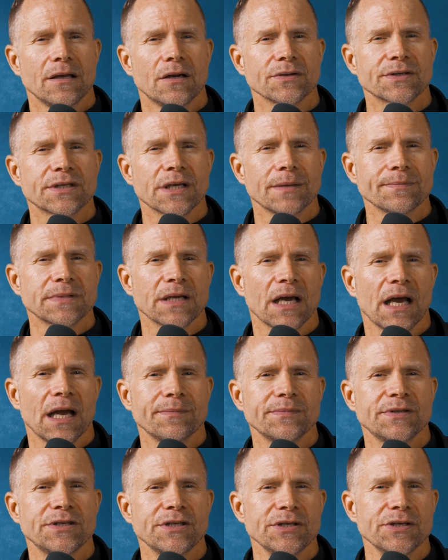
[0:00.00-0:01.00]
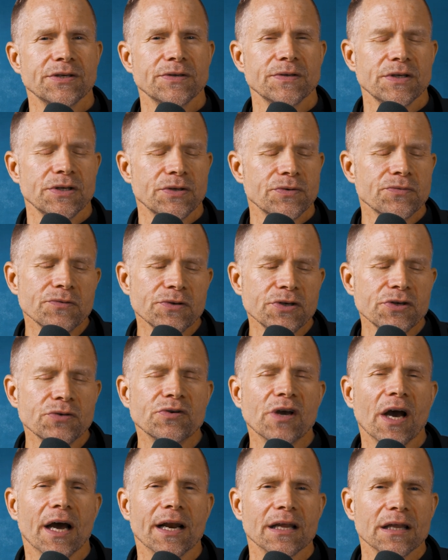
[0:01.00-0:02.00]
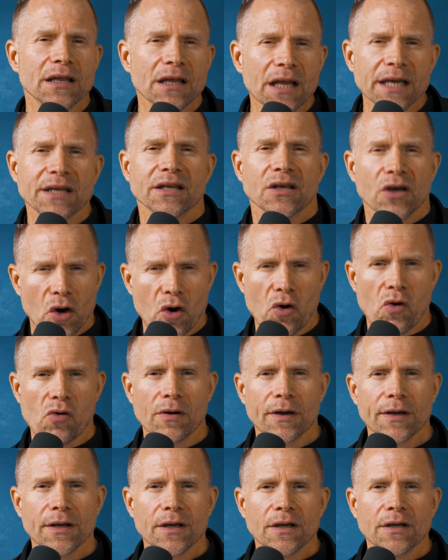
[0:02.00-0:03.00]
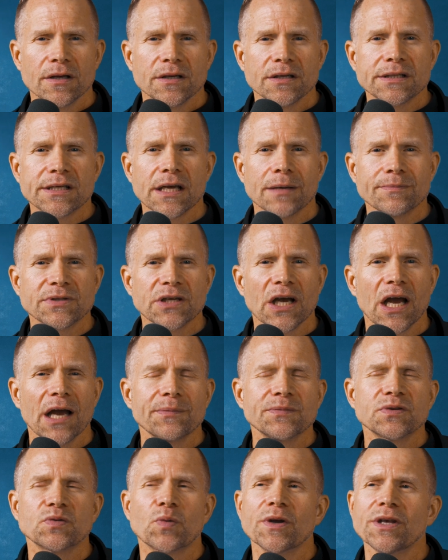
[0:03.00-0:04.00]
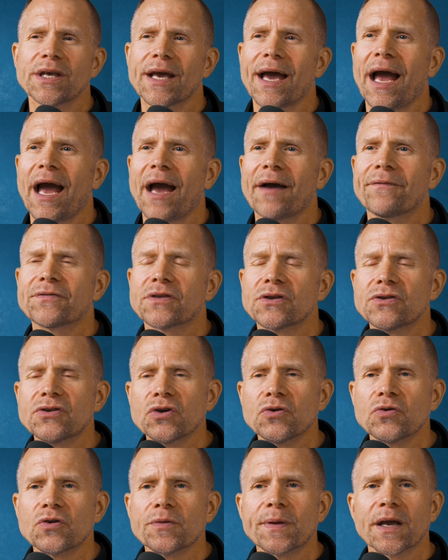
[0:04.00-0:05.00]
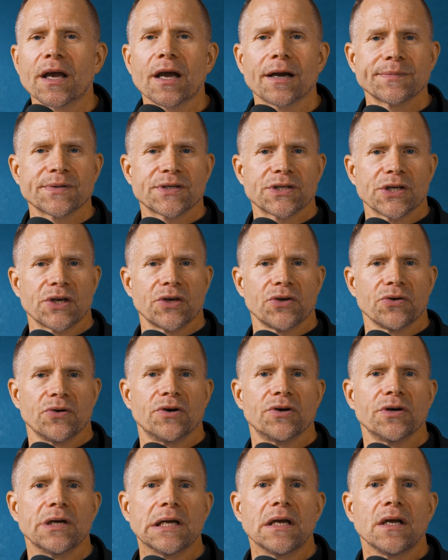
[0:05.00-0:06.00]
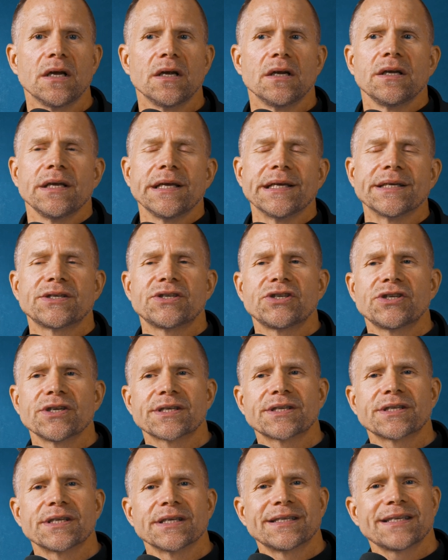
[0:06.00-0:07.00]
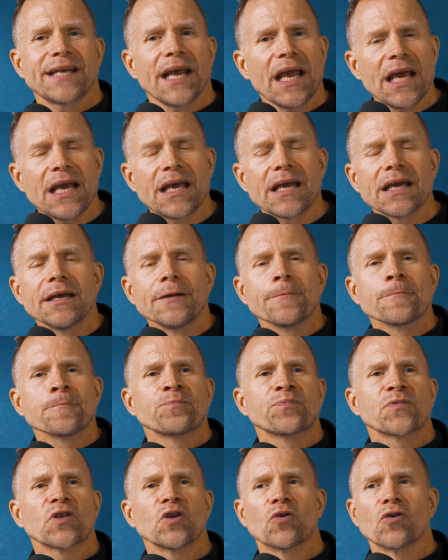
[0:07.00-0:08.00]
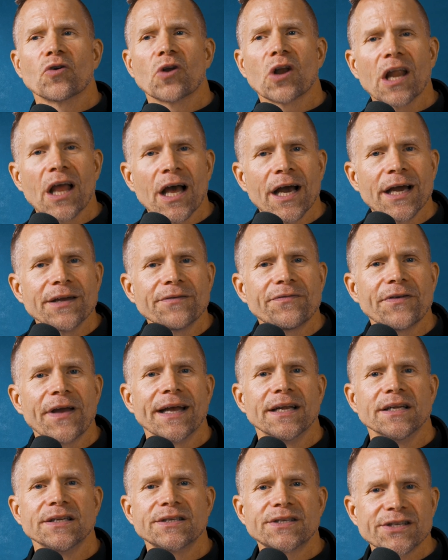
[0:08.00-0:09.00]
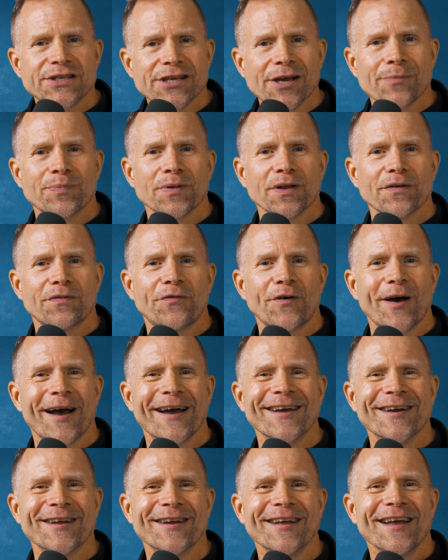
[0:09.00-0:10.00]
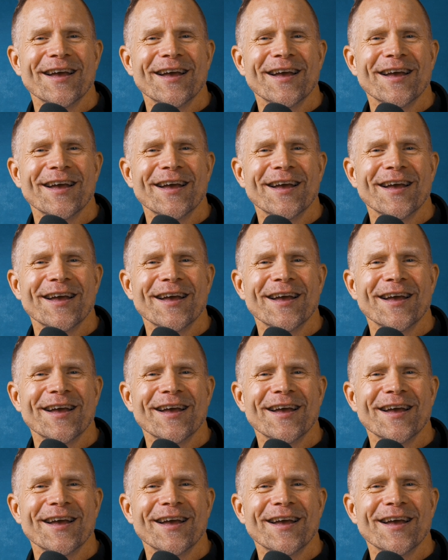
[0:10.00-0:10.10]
Sometimes you got to let go. Sometimes what you have to do to become secure is just to take your life and simplify it